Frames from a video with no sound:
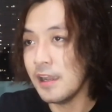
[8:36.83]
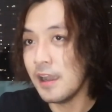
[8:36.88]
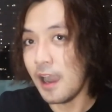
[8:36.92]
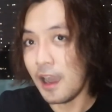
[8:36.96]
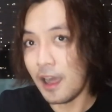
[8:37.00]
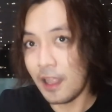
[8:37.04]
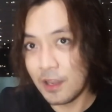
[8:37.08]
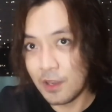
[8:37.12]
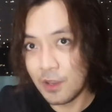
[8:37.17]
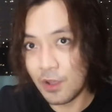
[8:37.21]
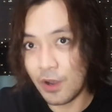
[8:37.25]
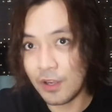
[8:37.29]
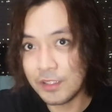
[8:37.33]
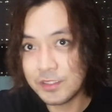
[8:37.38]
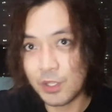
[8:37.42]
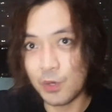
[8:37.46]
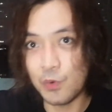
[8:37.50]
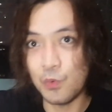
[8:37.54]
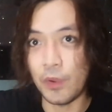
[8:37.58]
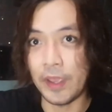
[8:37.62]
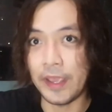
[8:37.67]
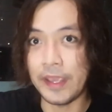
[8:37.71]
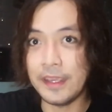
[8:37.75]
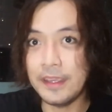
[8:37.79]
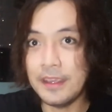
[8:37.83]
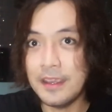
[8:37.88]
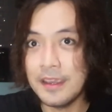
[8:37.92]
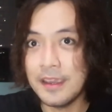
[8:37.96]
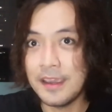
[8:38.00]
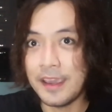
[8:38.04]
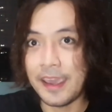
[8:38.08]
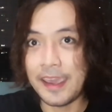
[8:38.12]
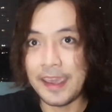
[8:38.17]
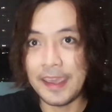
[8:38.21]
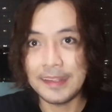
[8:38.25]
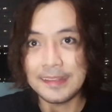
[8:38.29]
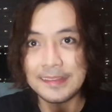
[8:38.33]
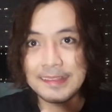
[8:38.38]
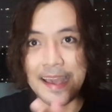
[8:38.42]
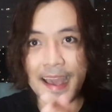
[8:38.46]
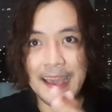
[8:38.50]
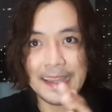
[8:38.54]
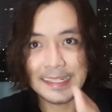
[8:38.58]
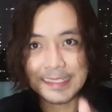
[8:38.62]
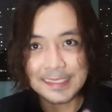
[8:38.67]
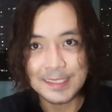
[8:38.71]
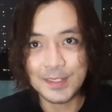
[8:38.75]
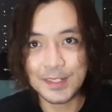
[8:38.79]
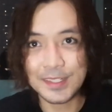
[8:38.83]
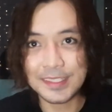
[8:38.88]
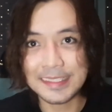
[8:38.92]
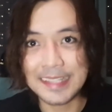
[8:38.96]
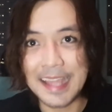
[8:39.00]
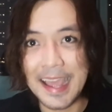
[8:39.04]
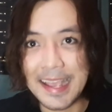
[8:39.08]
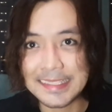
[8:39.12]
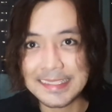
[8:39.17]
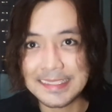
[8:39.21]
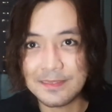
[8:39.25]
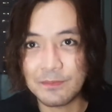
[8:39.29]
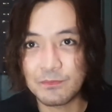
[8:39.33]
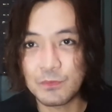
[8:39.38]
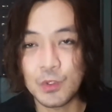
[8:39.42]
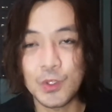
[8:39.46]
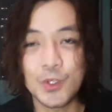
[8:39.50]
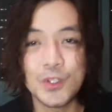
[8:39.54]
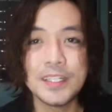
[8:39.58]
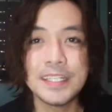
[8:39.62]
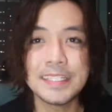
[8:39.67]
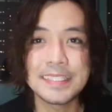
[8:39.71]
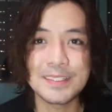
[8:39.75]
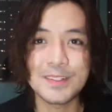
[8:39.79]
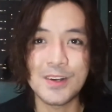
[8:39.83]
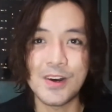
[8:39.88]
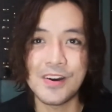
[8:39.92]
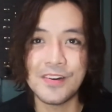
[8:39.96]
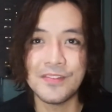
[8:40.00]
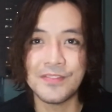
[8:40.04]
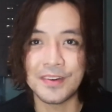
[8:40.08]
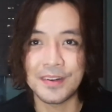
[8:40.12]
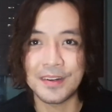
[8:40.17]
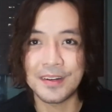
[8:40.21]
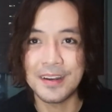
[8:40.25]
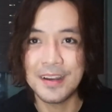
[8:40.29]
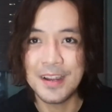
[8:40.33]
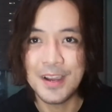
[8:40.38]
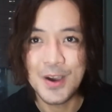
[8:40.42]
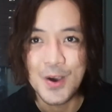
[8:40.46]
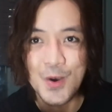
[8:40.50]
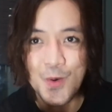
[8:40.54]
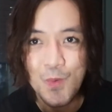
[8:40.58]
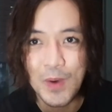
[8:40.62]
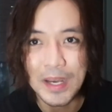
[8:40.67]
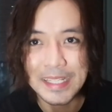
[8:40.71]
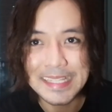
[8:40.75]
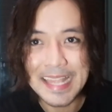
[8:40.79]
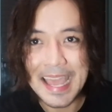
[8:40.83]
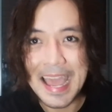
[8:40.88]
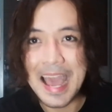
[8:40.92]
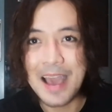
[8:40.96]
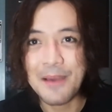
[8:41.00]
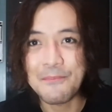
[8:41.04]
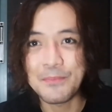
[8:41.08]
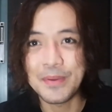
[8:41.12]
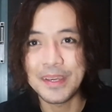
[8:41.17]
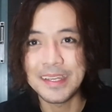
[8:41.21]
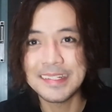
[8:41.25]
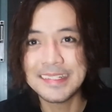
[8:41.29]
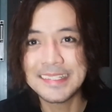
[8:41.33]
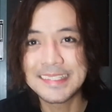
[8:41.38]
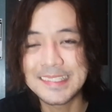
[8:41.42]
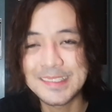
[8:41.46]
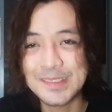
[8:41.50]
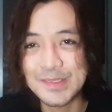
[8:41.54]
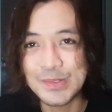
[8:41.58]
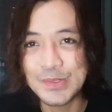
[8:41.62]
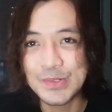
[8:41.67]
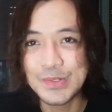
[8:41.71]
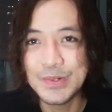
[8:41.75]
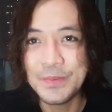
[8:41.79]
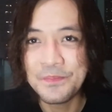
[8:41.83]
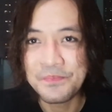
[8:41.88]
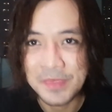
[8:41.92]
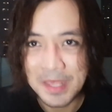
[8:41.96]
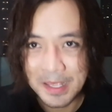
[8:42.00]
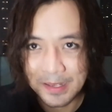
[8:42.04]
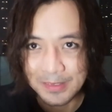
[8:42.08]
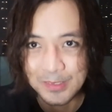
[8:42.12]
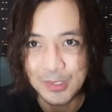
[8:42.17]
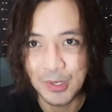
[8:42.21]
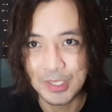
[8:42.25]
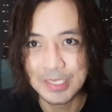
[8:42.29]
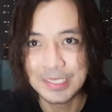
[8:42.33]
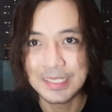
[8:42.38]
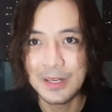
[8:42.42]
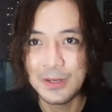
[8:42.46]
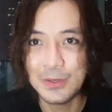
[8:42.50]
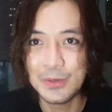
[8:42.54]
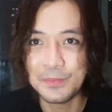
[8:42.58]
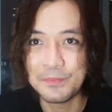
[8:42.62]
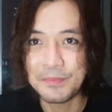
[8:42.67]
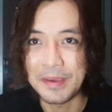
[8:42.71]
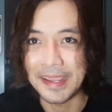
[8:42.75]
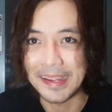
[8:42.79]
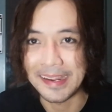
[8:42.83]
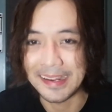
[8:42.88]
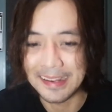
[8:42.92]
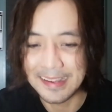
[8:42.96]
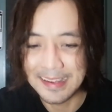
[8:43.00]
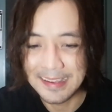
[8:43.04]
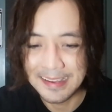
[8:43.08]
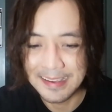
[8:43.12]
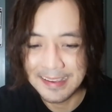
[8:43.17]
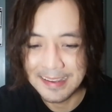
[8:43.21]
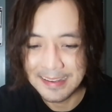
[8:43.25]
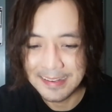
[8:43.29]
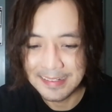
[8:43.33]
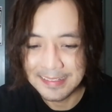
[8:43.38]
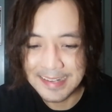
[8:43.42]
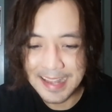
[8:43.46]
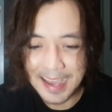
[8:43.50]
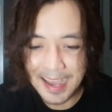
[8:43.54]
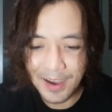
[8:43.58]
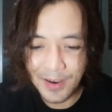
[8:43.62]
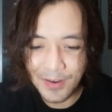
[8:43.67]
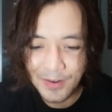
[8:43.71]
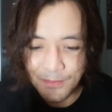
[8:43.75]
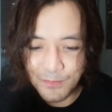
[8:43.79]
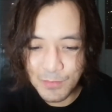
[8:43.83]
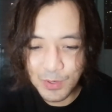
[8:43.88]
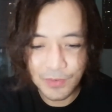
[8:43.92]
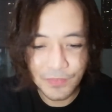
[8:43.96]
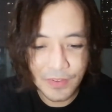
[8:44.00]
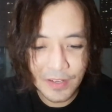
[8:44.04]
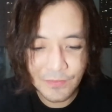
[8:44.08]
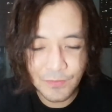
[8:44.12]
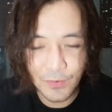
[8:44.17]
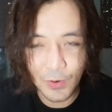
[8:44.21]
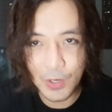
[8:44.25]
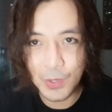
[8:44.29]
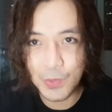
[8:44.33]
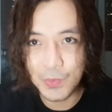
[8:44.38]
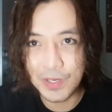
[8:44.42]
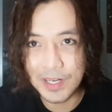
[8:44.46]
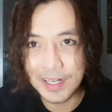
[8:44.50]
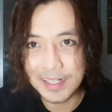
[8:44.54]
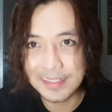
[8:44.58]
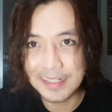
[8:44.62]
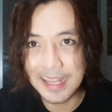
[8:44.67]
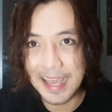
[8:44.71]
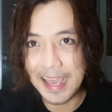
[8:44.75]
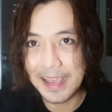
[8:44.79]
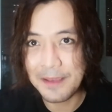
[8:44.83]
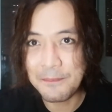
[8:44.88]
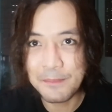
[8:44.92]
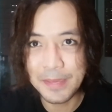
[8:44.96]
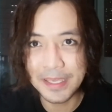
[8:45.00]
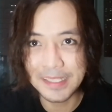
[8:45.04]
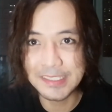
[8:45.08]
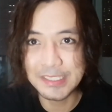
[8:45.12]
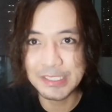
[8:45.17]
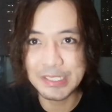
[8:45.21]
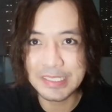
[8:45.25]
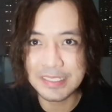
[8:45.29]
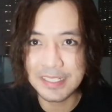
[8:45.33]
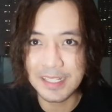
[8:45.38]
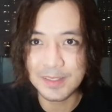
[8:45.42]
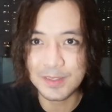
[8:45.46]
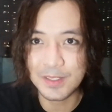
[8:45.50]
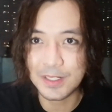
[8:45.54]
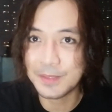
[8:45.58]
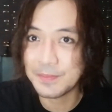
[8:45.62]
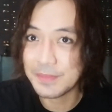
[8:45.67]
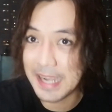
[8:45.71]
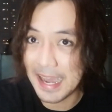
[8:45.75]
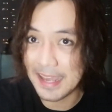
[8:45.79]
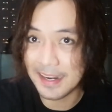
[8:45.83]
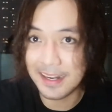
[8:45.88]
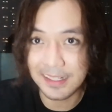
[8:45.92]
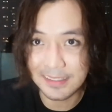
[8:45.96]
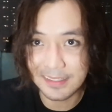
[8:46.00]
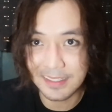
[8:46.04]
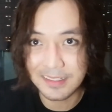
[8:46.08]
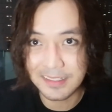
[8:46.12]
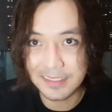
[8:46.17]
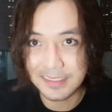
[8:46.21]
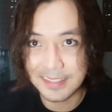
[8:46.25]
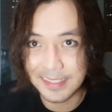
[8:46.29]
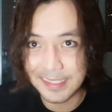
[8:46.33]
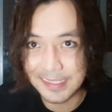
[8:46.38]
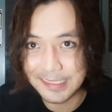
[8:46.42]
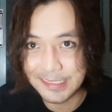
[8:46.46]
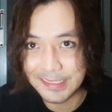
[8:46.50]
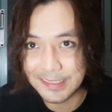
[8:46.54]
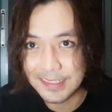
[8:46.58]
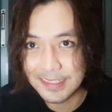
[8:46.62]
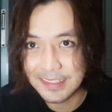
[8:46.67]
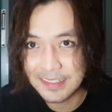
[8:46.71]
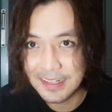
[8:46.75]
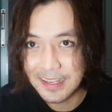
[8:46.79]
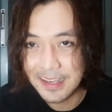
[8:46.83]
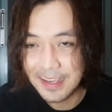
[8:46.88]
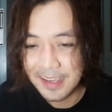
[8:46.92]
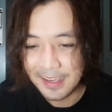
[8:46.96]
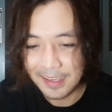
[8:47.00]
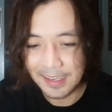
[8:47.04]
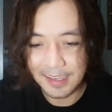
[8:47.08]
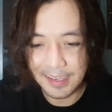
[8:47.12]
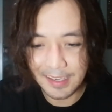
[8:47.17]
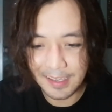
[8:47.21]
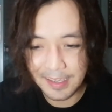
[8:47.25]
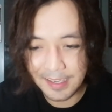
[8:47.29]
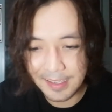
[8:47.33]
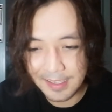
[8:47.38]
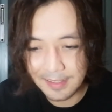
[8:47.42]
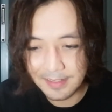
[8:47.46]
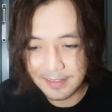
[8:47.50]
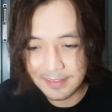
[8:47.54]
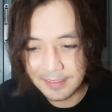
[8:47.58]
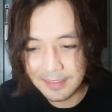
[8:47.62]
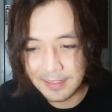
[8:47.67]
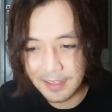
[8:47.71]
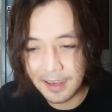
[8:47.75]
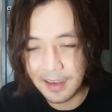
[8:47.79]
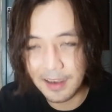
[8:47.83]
along the way, and that is your task to discover what happens to Doña Lupeng. Now, moving forward, I mentioned the term characterization in